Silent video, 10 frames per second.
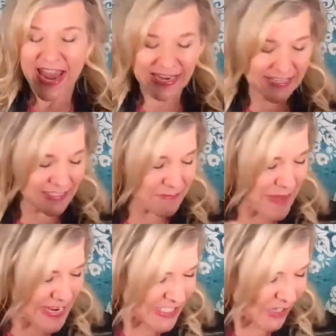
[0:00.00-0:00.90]
And it's
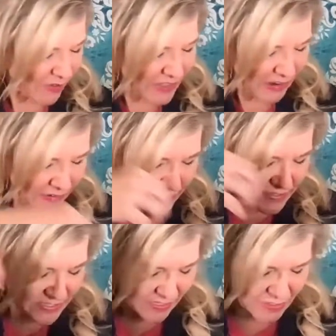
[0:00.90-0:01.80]
amazing. On the other
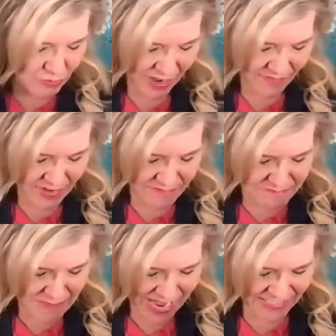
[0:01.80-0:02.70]
side, you have a
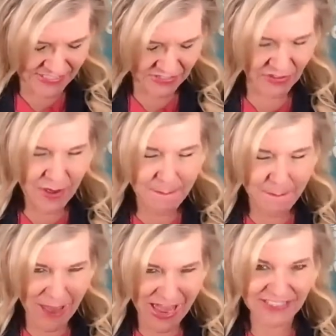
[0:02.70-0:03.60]
massive,
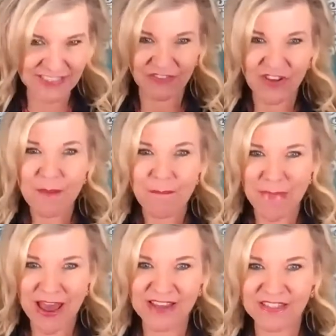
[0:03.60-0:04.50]
massive,
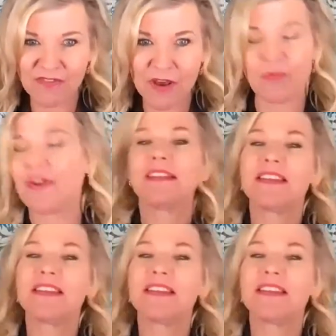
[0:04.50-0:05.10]
massive upgrade.